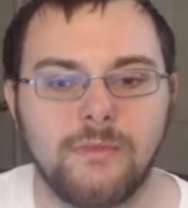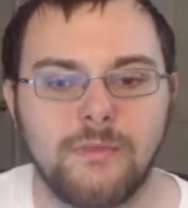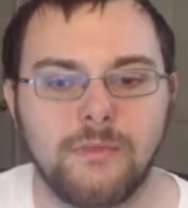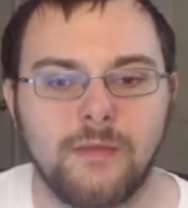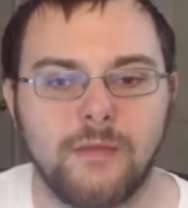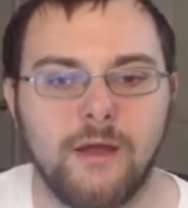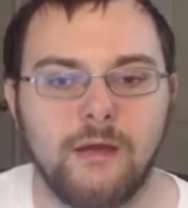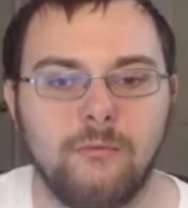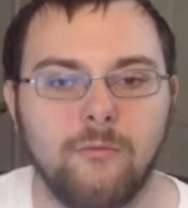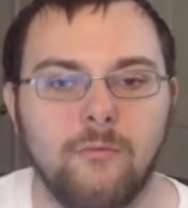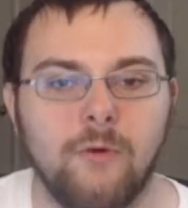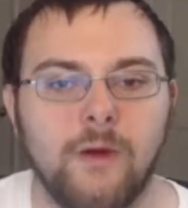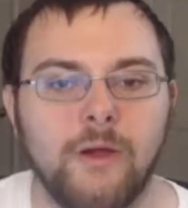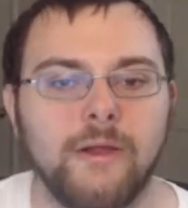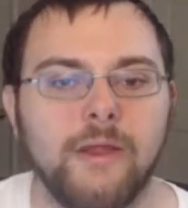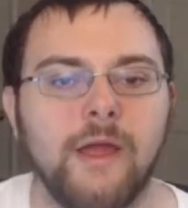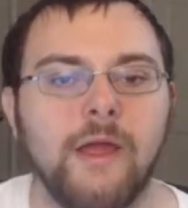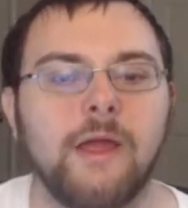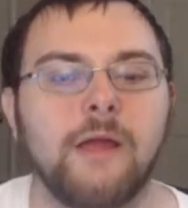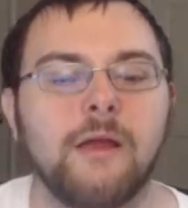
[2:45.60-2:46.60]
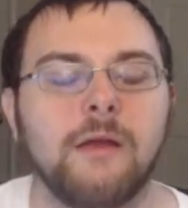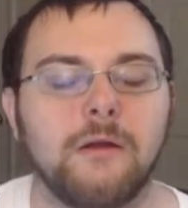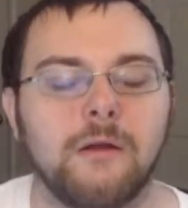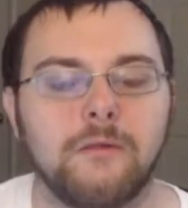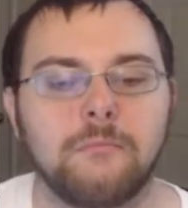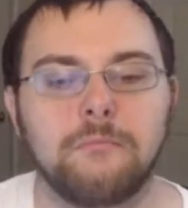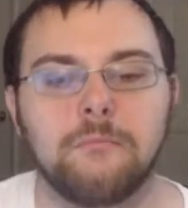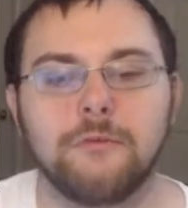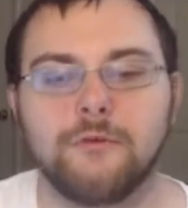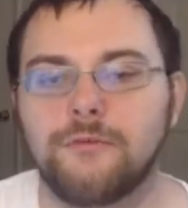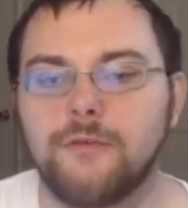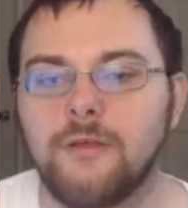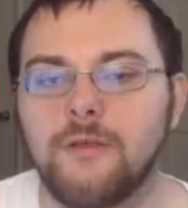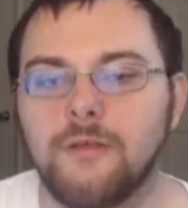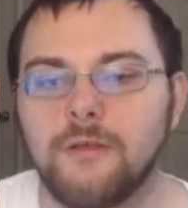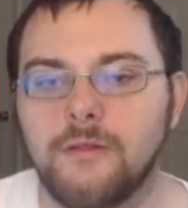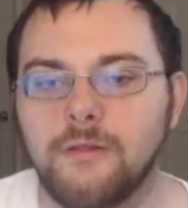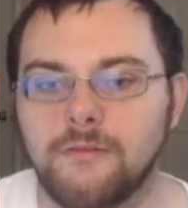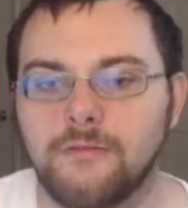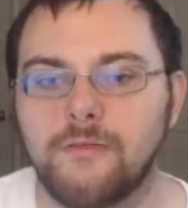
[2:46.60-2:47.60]
got white hair in
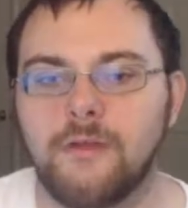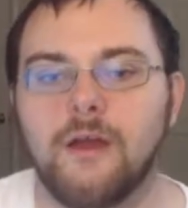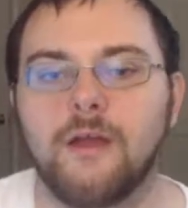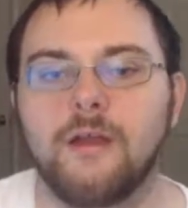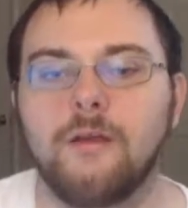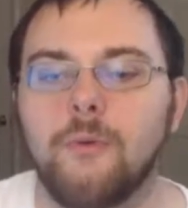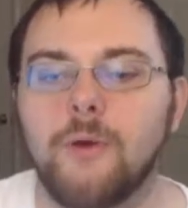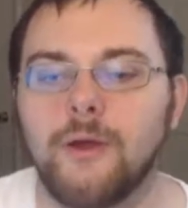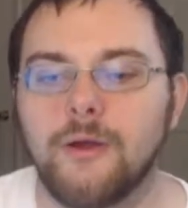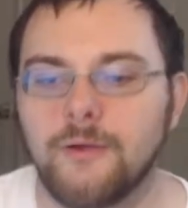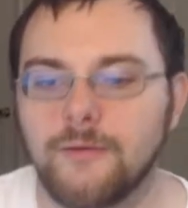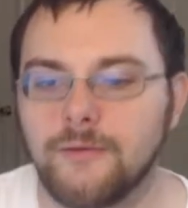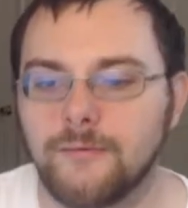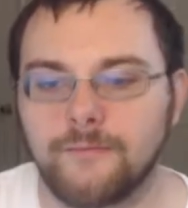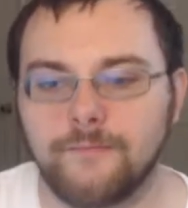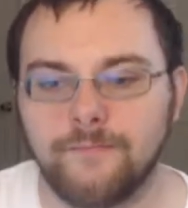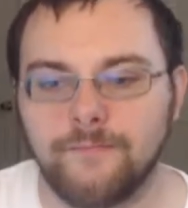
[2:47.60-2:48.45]
Brazil is kind of weird.